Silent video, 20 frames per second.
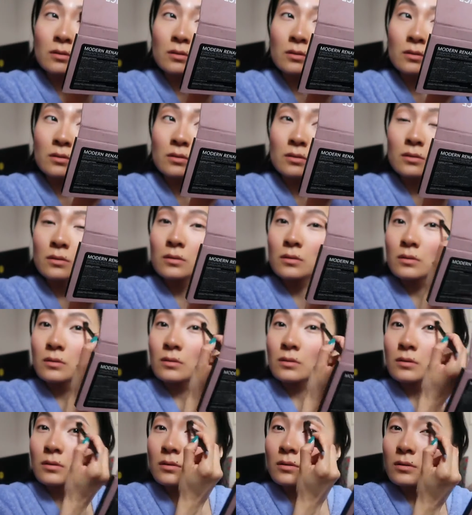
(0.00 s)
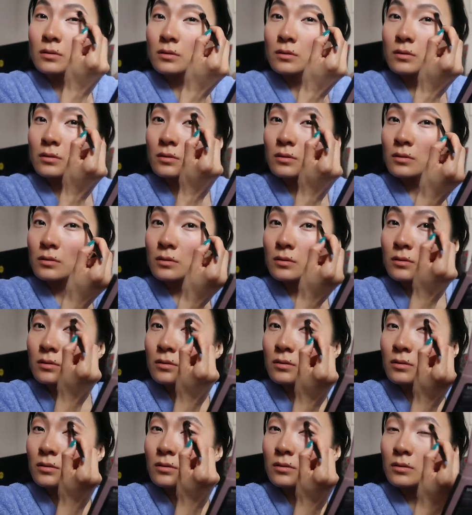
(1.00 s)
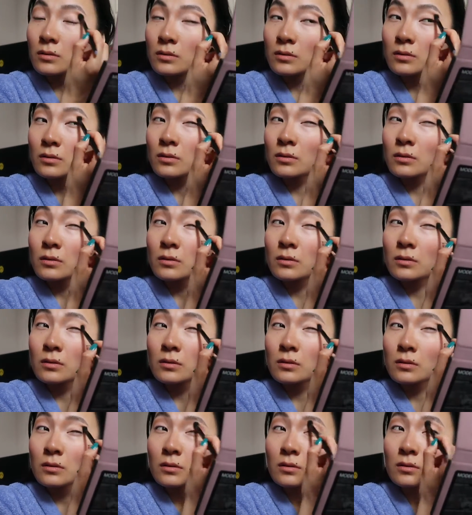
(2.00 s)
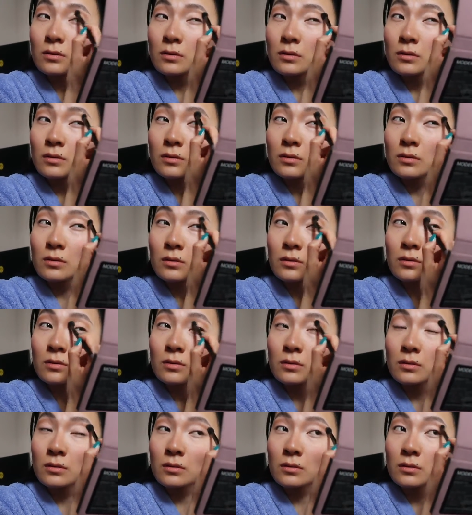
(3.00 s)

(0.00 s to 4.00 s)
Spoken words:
[no speech]